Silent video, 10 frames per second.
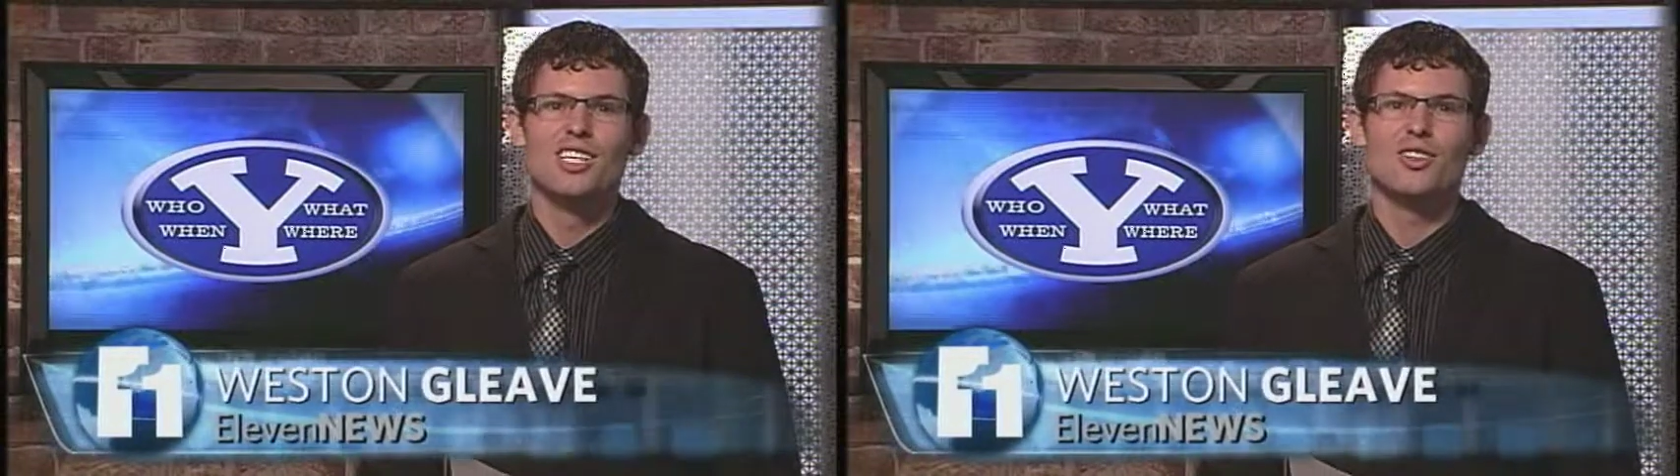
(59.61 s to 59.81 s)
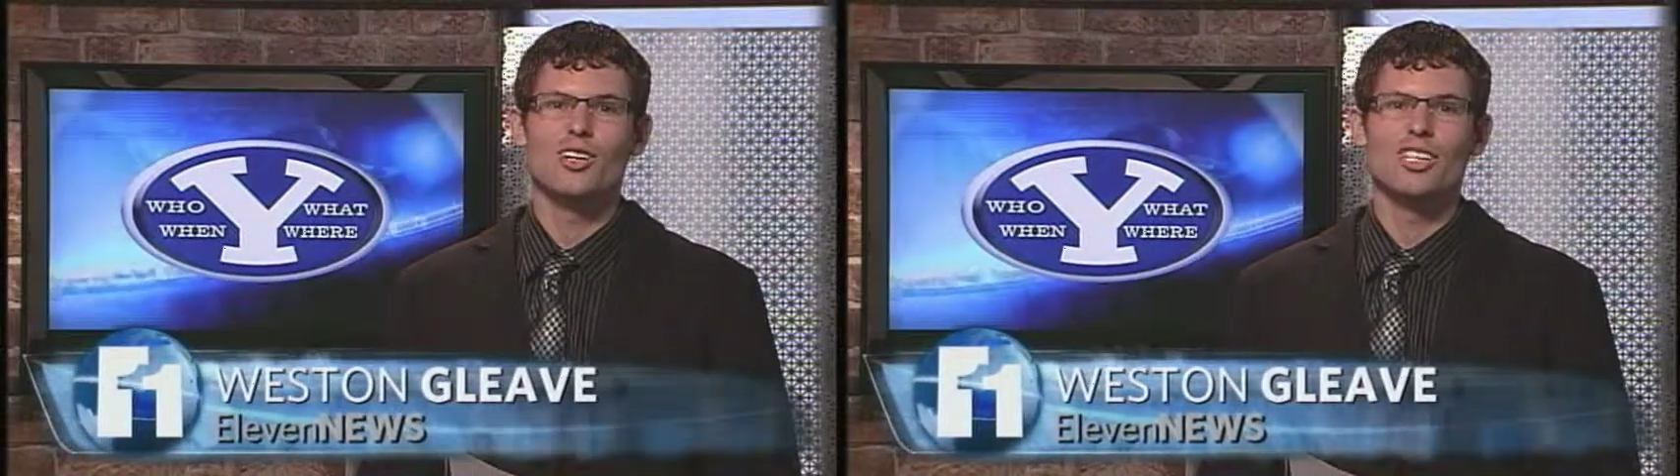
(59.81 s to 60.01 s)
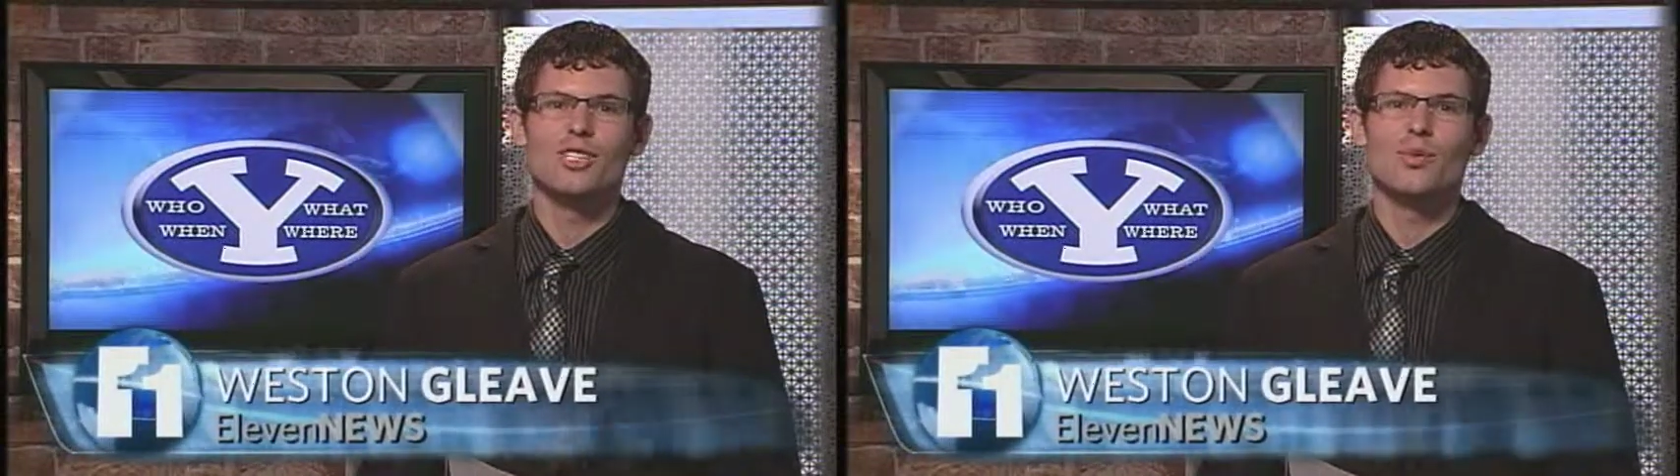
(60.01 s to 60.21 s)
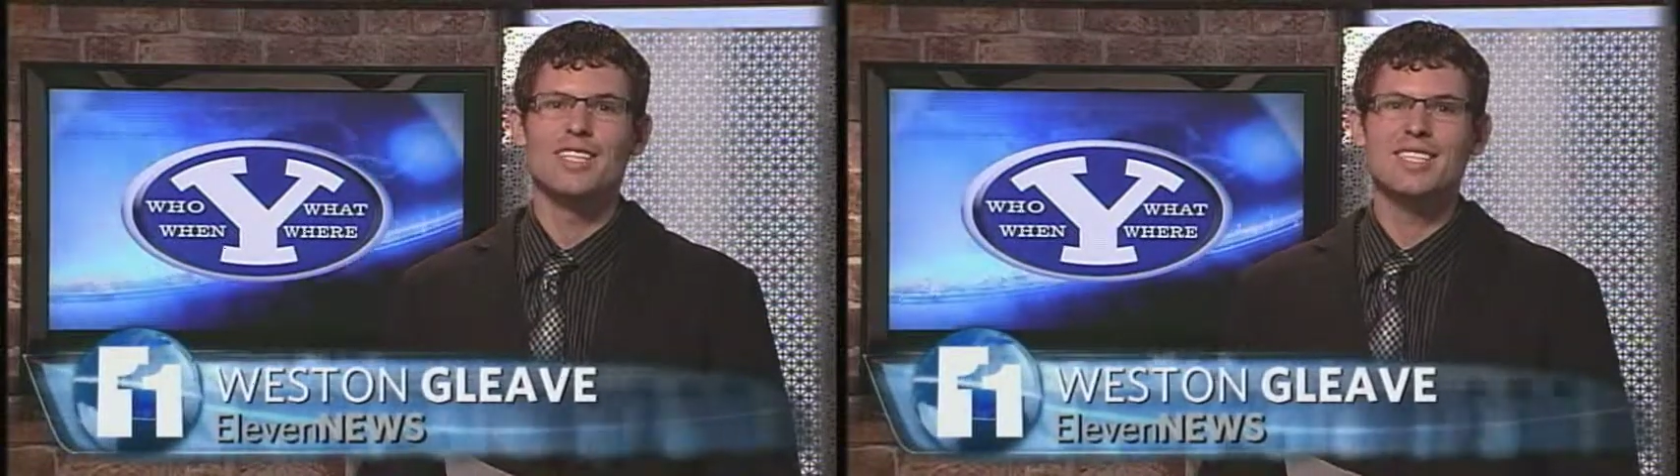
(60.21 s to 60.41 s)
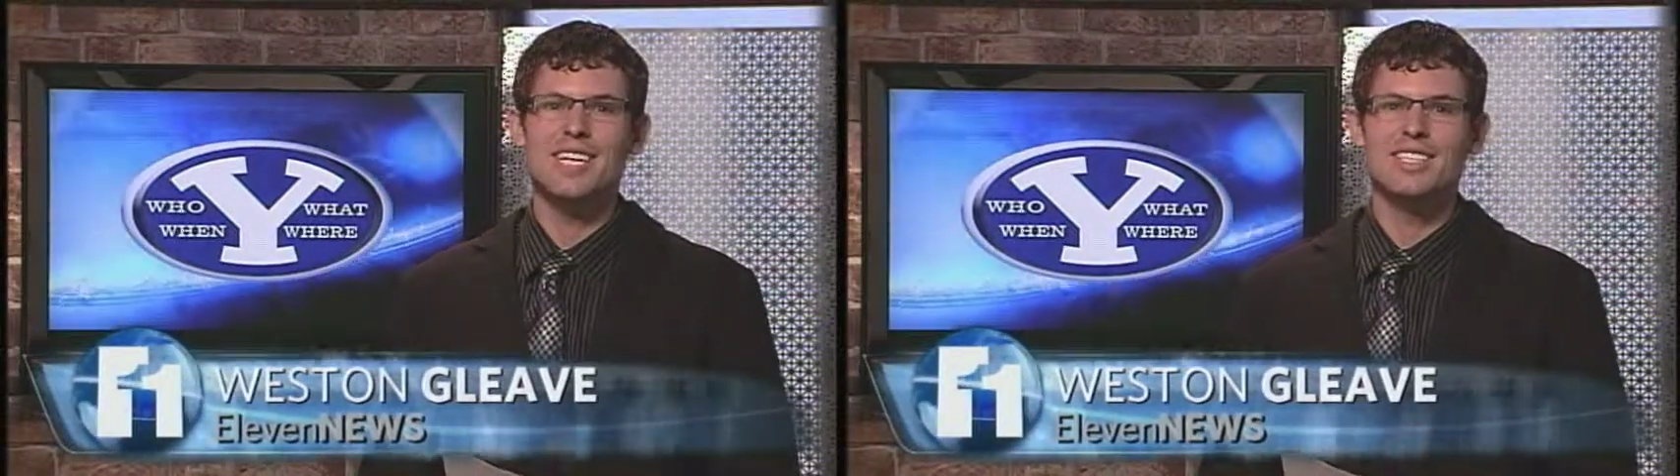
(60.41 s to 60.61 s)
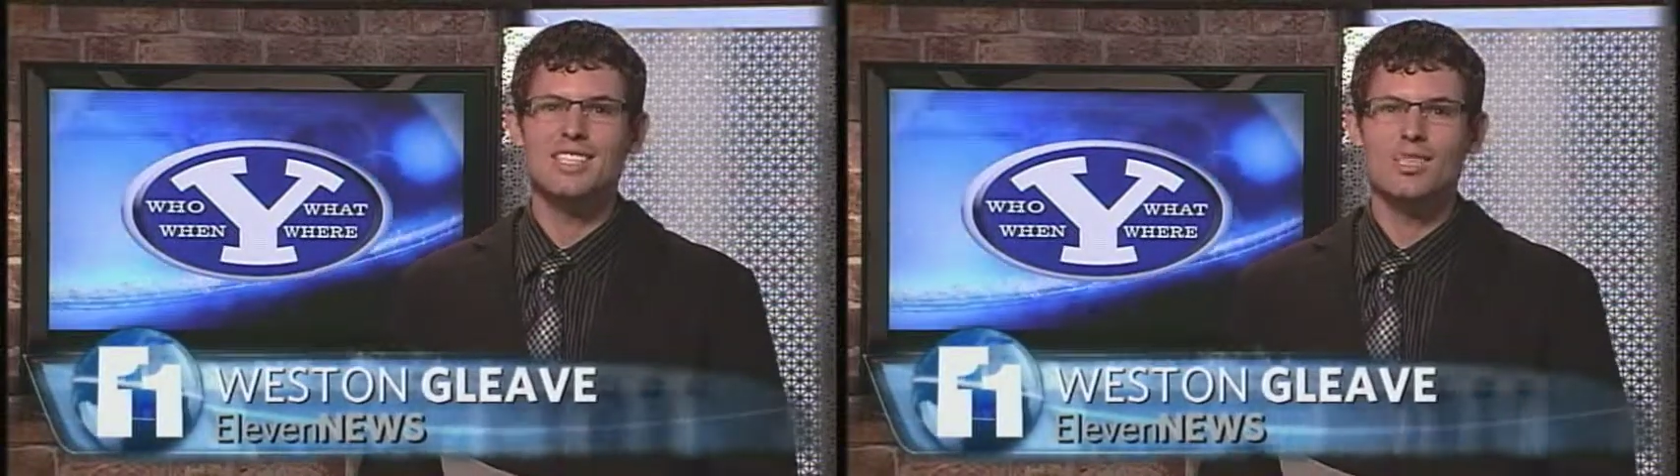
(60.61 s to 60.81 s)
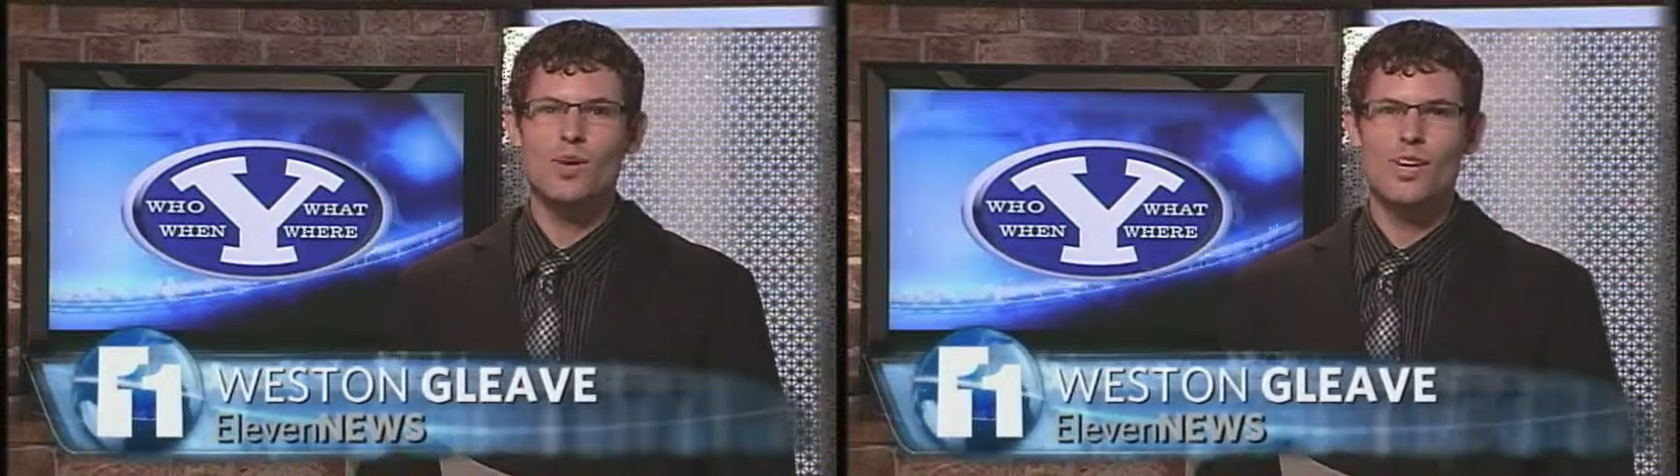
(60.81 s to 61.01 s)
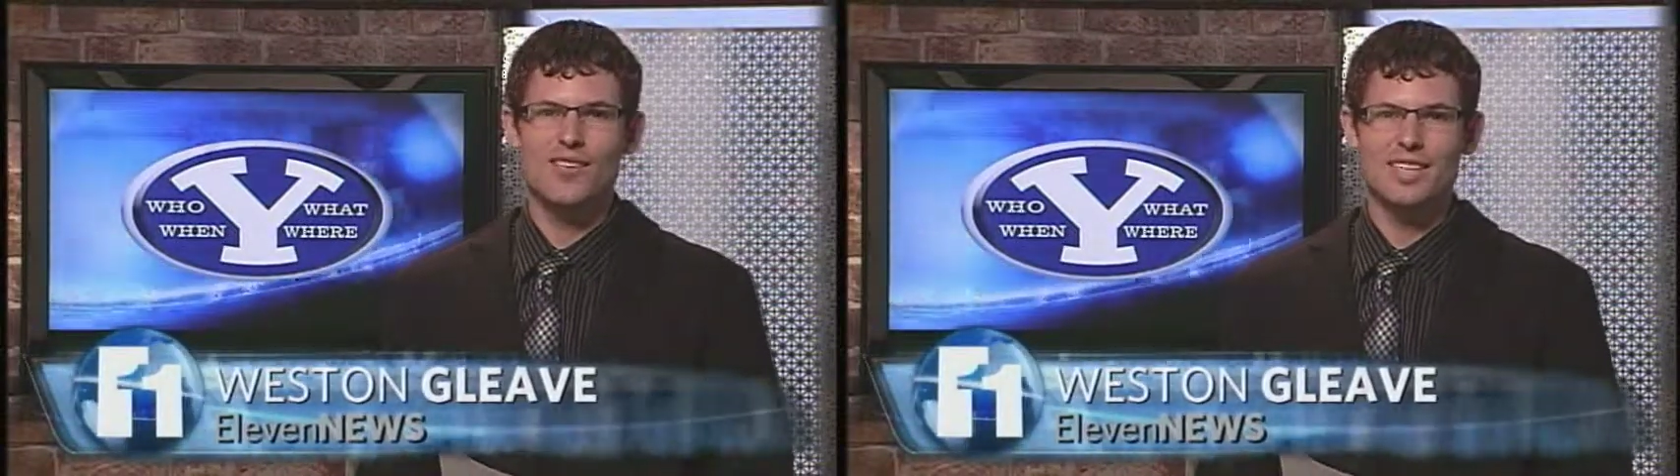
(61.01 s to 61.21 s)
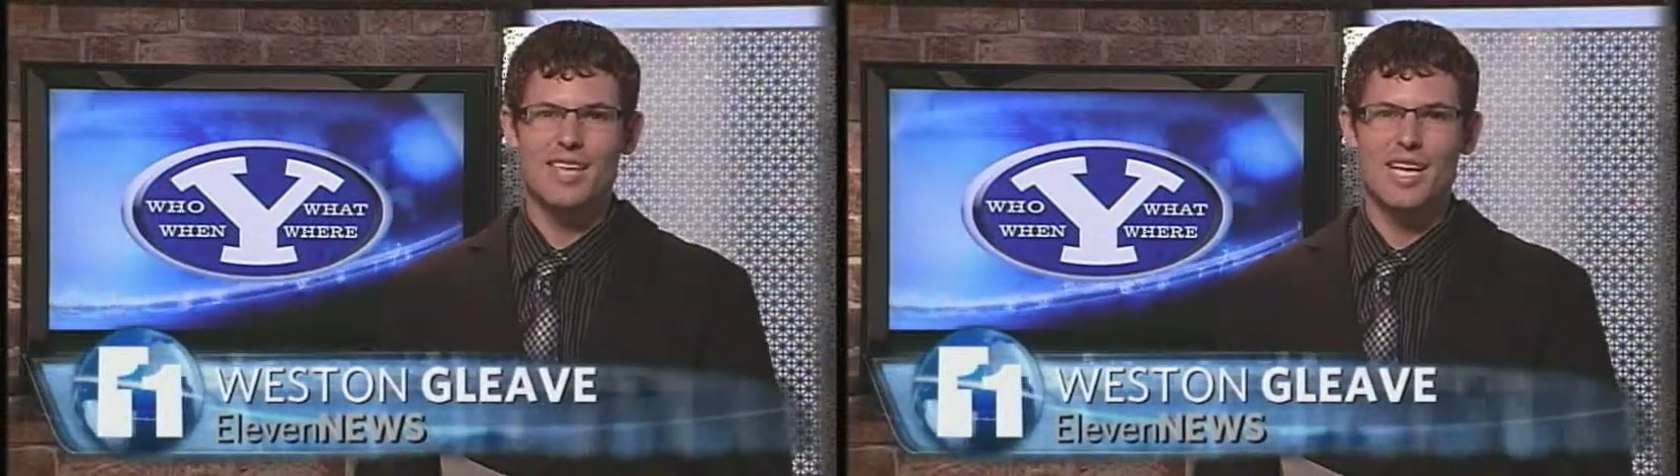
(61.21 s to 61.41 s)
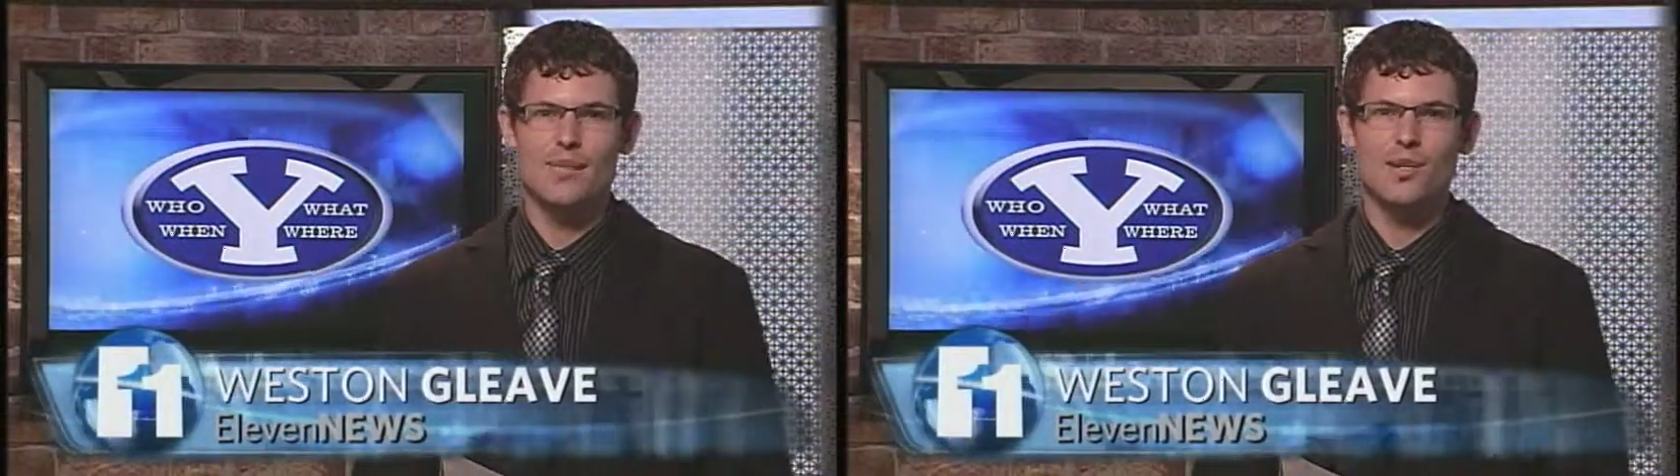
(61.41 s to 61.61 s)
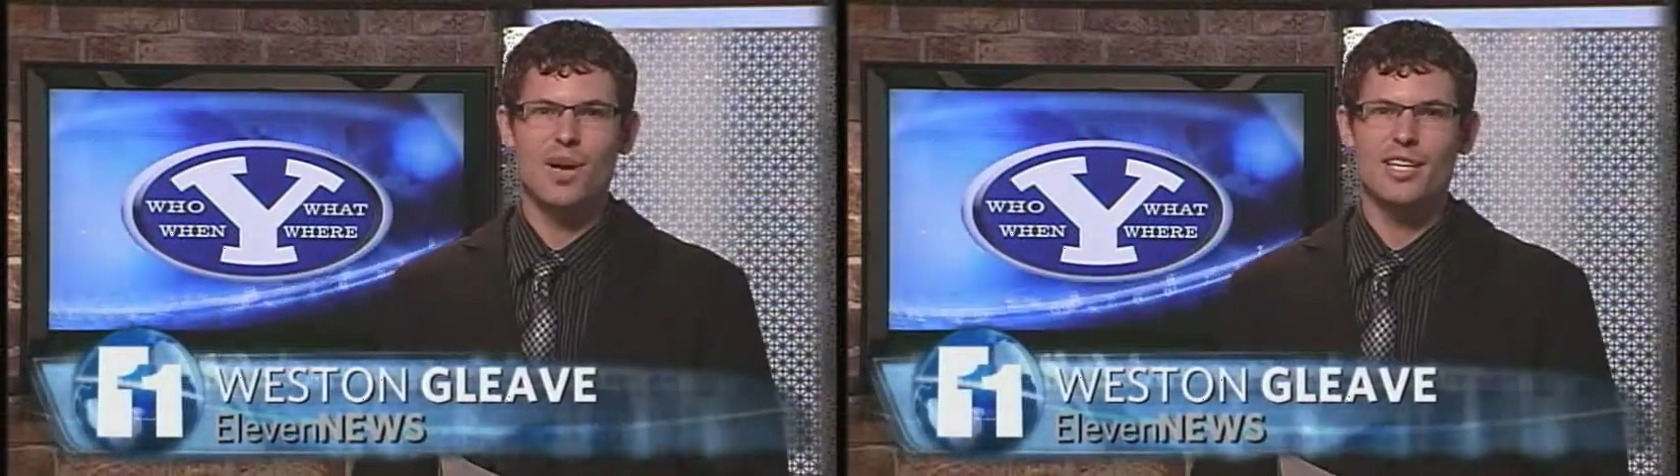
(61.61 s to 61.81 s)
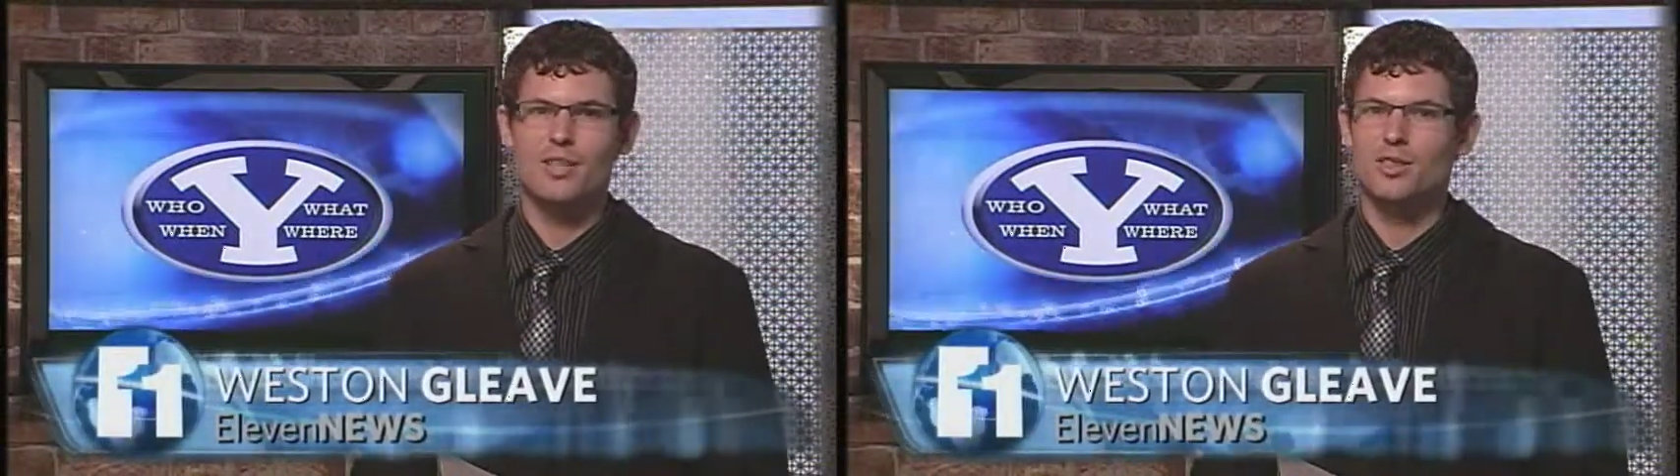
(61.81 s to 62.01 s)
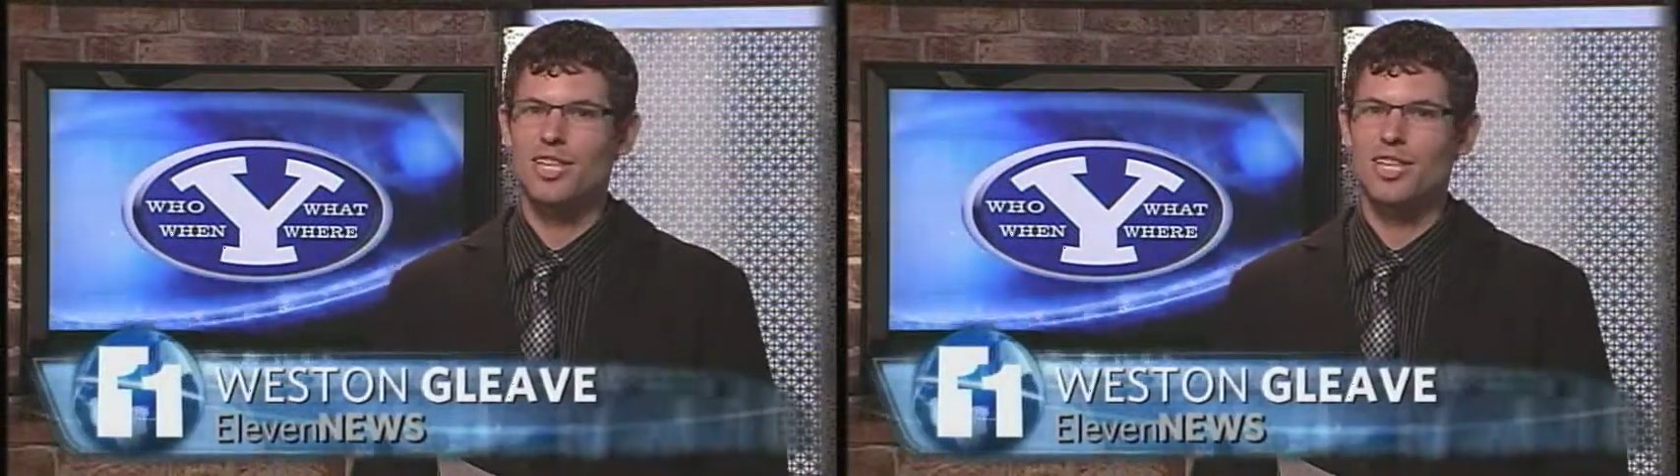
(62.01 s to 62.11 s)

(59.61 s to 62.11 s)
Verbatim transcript: Join us weekdays at 12 on KBYU